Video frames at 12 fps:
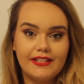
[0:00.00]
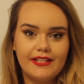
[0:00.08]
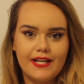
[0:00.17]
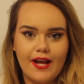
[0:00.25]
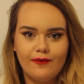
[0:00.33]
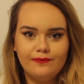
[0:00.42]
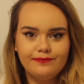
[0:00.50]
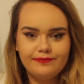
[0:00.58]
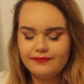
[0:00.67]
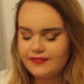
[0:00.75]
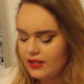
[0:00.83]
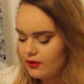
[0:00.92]
you know,
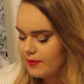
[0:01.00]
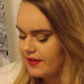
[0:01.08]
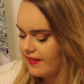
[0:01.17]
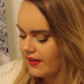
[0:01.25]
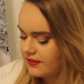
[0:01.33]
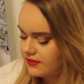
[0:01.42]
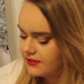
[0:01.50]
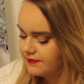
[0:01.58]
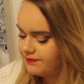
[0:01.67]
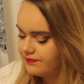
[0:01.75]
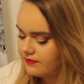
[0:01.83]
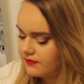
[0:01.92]
there will be
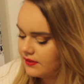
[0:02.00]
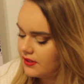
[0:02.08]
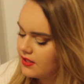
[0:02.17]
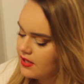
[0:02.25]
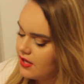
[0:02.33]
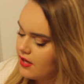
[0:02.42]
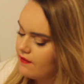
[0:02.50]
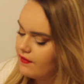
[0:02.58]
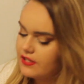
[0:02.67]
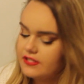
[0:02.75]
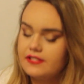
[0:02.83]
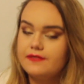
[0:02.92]
things.
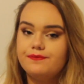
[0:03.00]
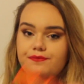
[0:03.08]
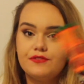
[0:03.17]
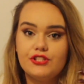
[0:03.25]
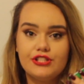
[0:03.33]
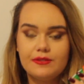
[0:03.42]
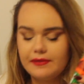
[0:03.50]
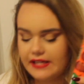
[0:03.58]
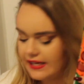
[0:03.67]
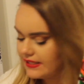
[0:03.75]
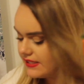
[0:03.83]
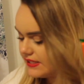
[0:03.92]
First, just some
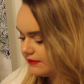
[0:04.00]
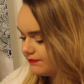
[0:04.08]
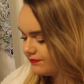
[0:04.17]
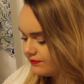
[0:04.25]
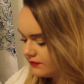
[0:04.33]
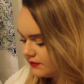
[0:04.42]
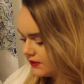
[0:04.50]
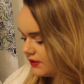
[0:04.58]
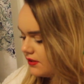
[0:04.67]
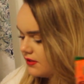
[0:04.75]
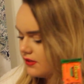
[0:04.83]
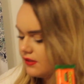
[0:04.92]
candy,
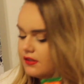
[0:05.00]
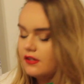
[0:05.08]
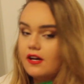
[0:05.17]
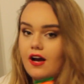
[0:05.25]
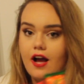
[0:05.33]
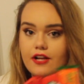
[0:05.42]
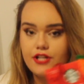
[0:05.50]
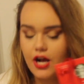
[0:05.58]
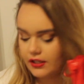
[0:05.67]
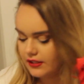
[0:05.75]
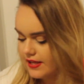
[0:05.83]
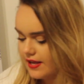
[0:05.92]
hot
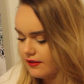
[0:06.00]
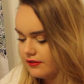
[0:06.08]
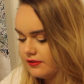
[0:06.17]
chocolate,